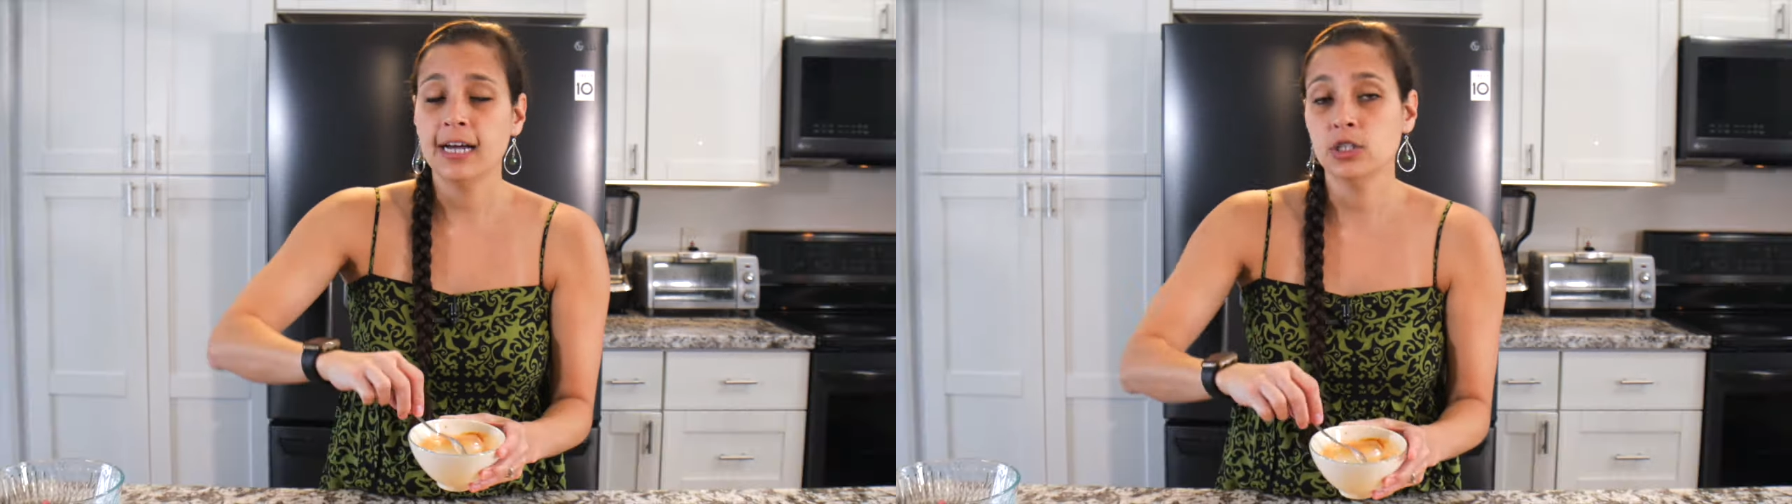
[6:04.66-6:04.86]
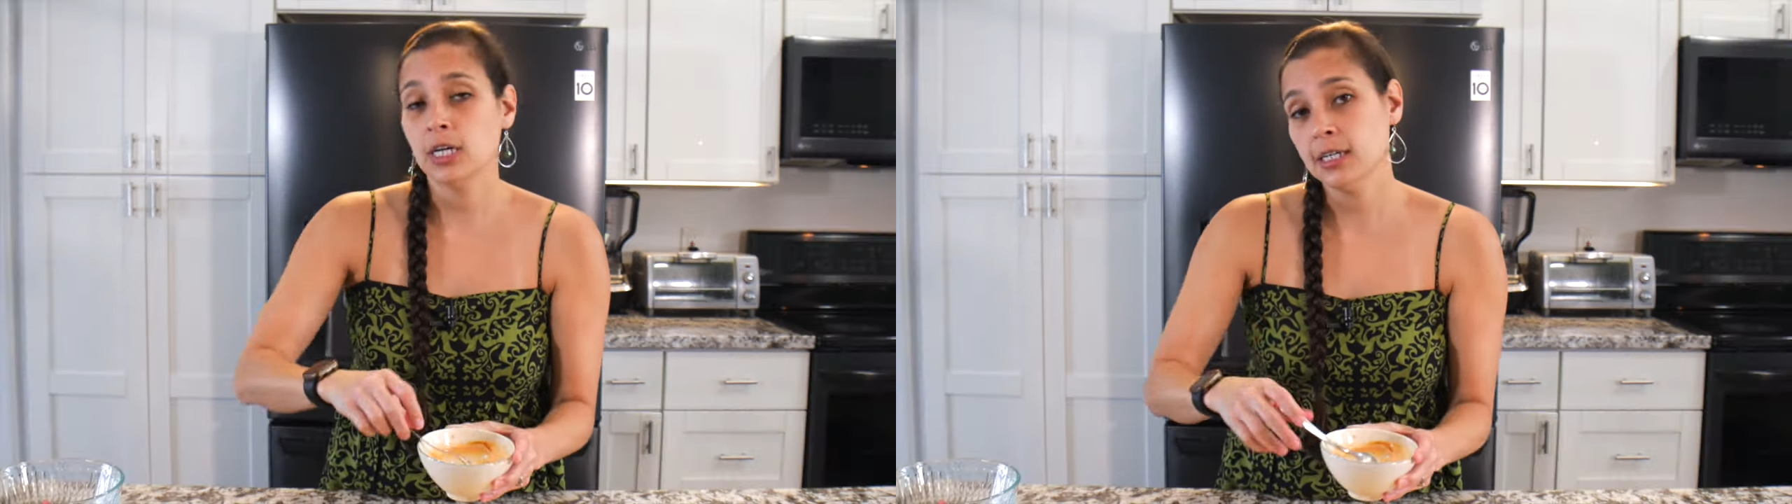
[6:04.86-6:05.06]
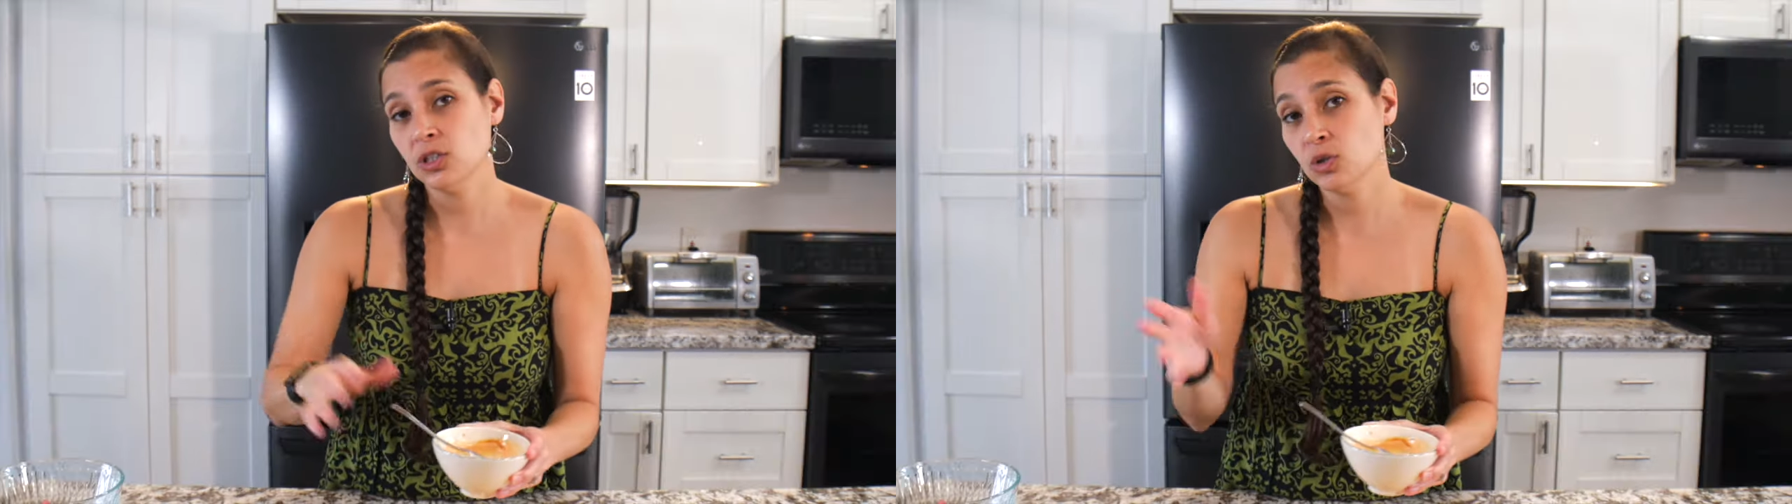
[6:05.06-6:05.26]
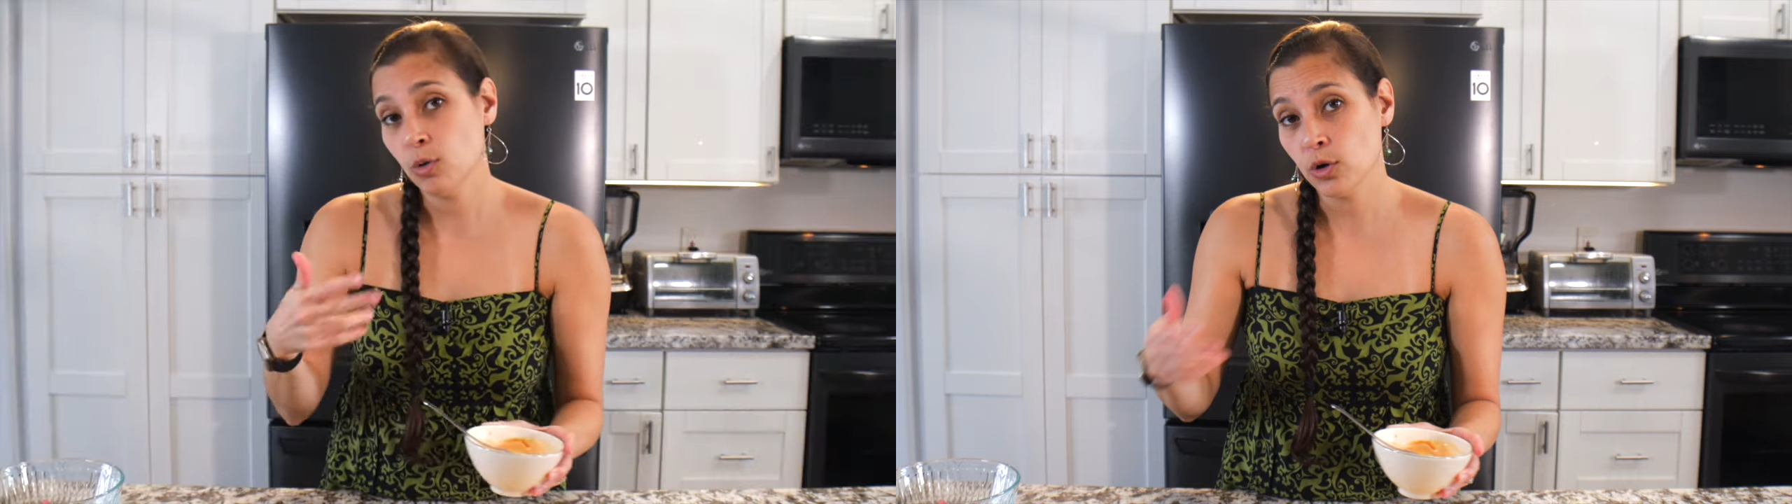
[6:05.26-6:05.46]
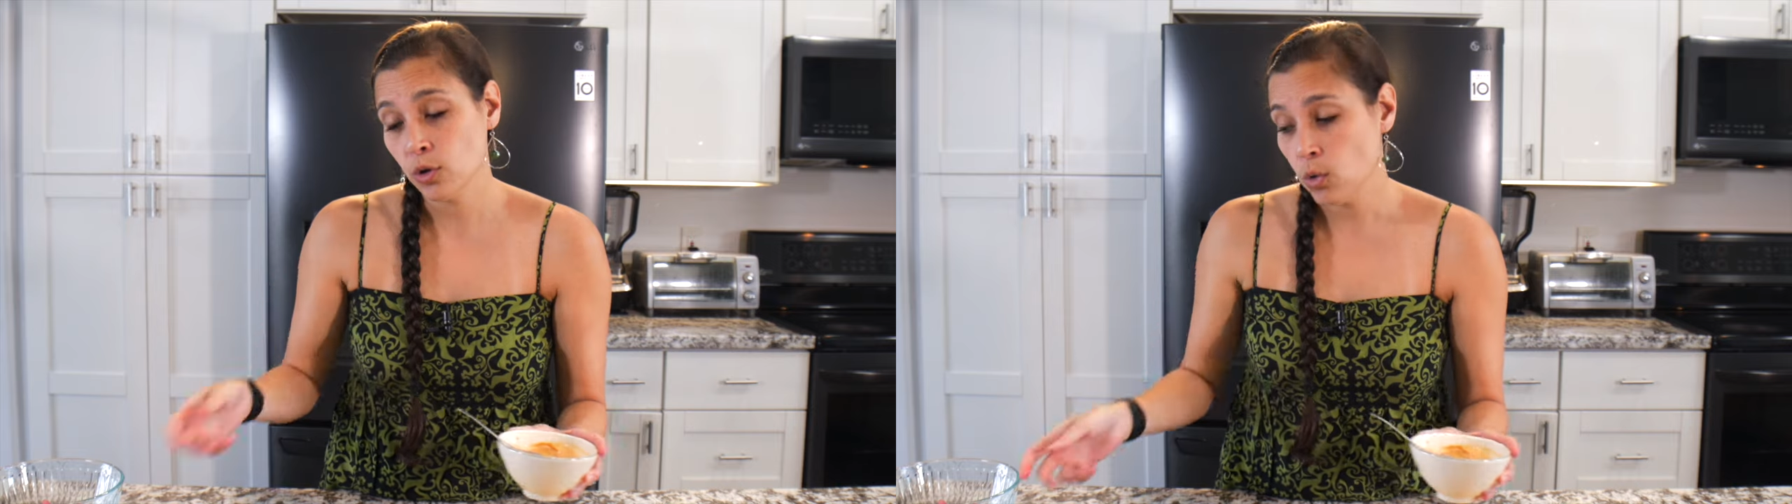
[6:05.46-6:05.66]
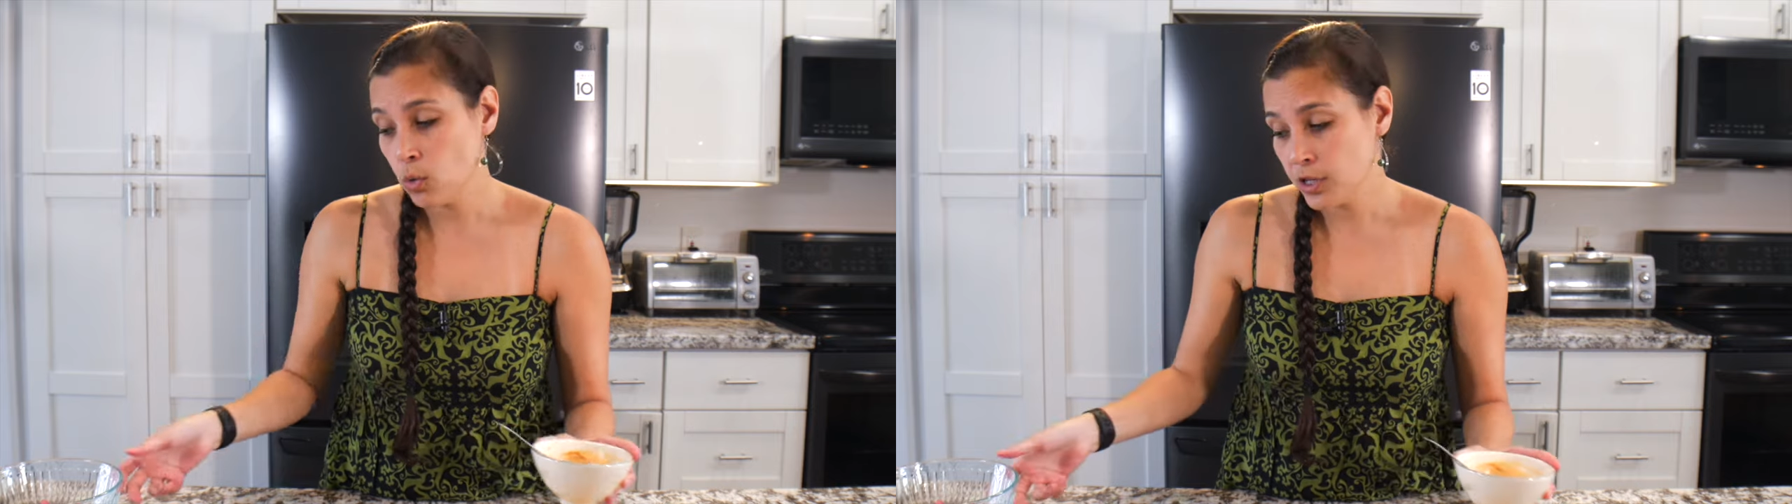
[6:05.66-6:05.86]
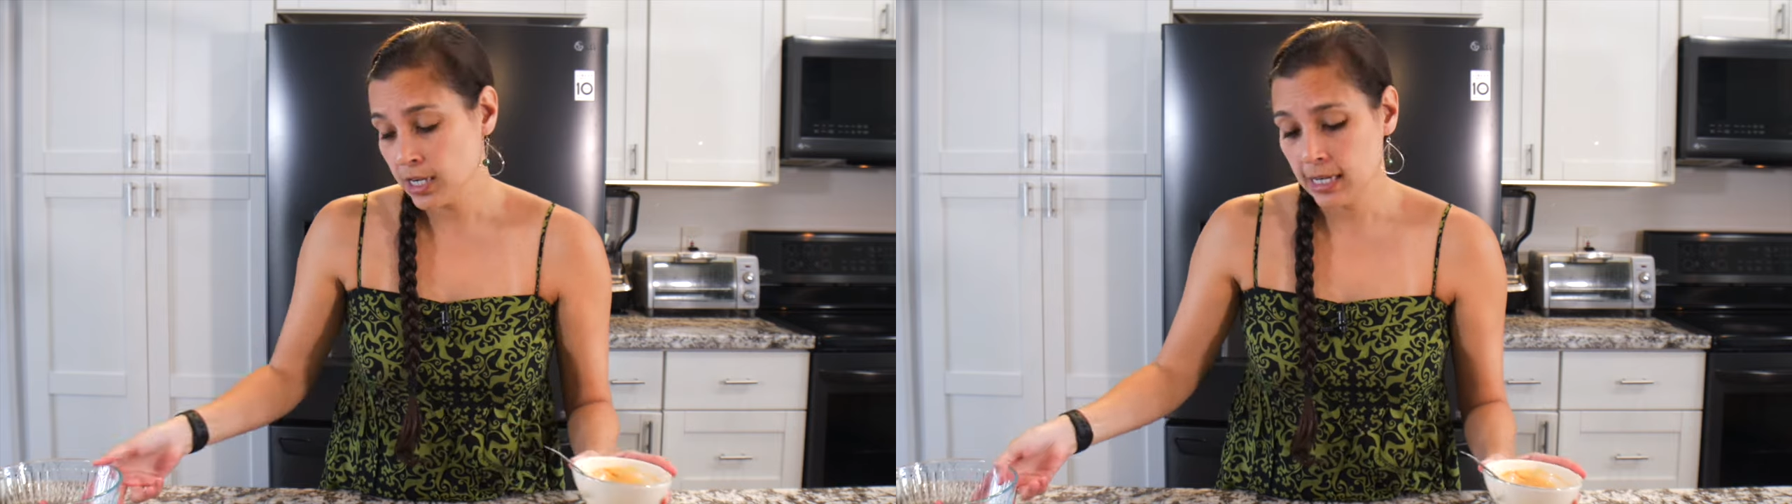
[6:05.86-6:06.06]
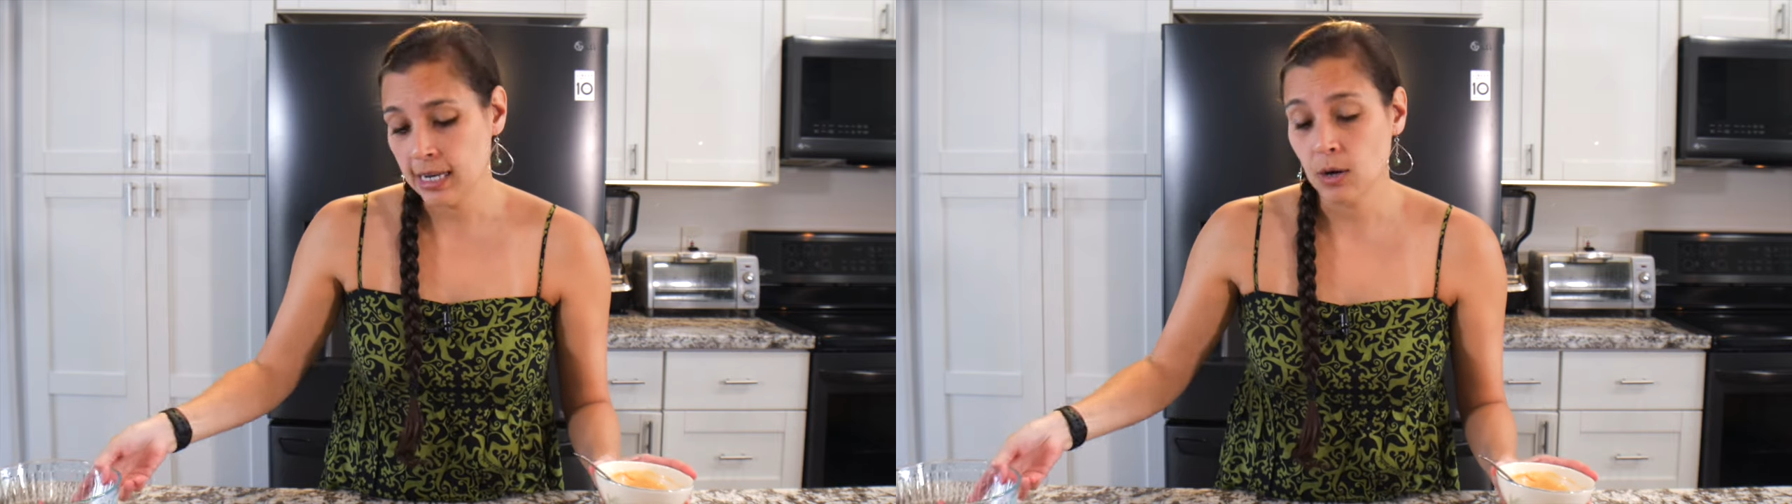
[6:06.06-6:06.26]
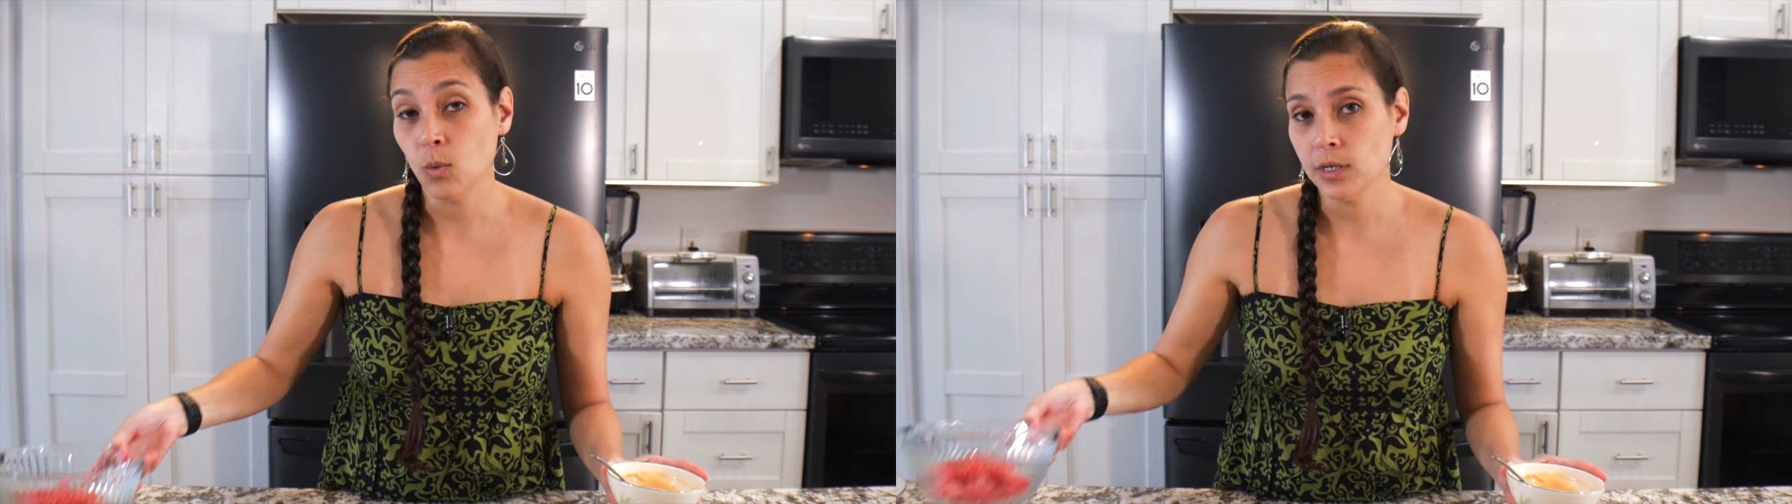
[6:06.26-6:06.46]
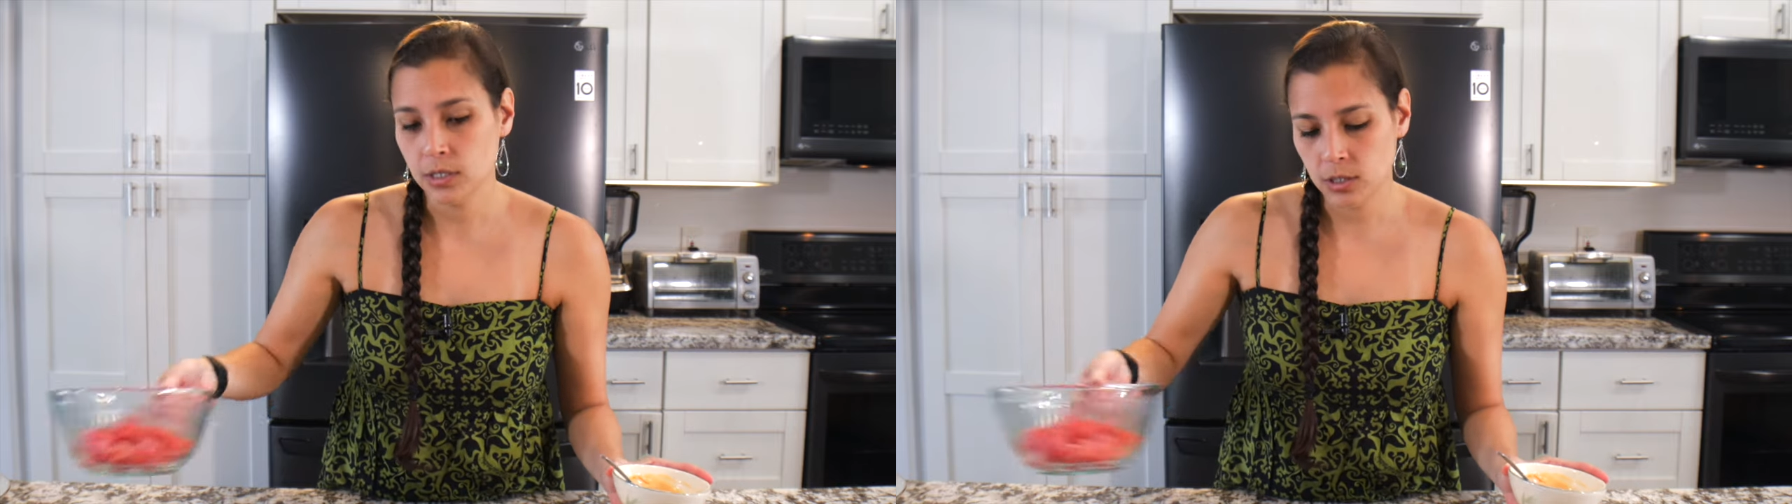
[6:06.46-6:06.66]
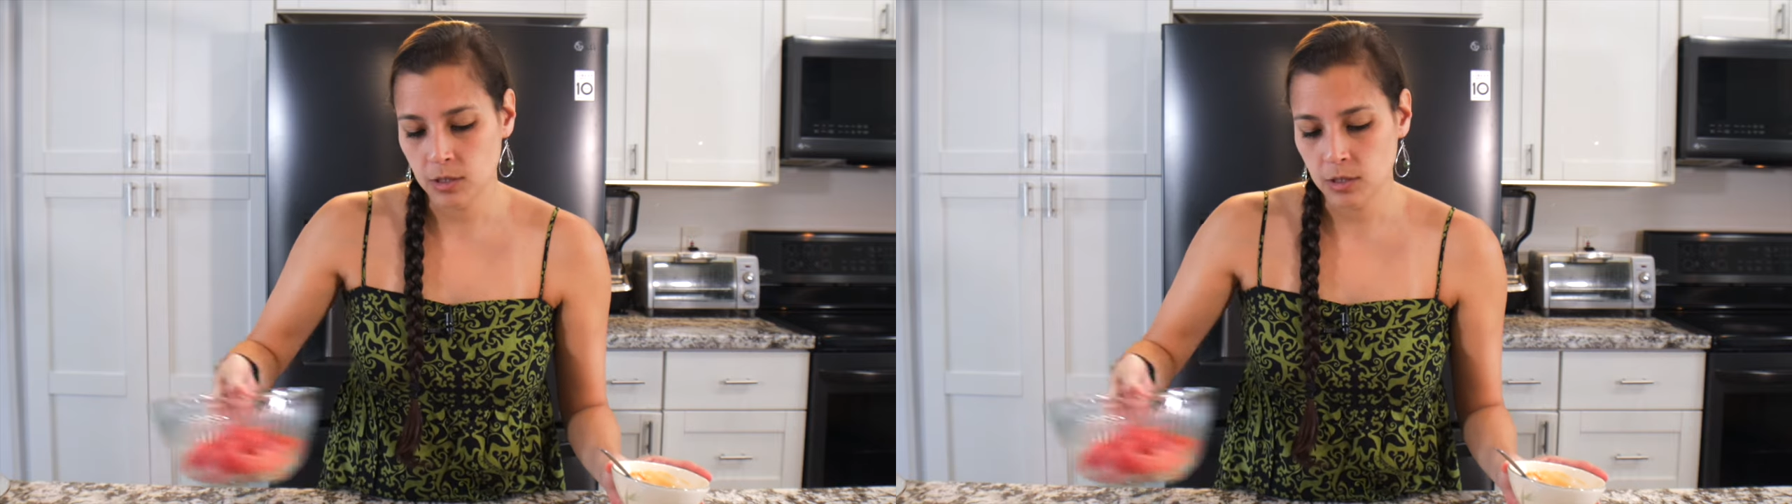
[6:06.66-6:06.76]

I try not to pour the whole thing in at once